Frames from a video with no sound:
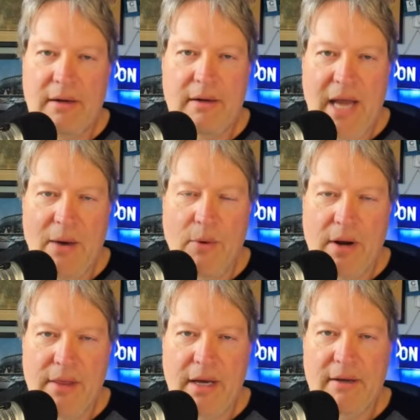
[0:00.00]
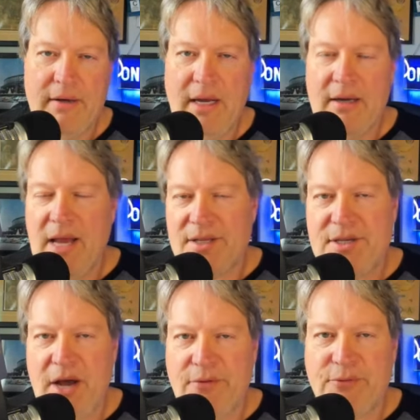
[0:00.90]
Not one of the, not
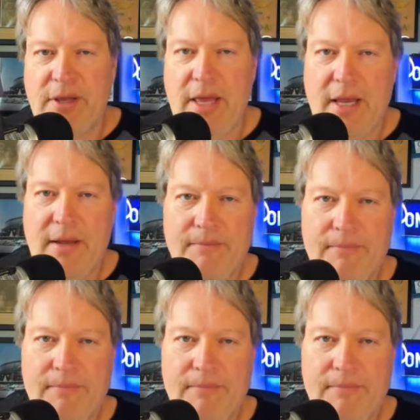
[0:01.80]
Sal Frelick.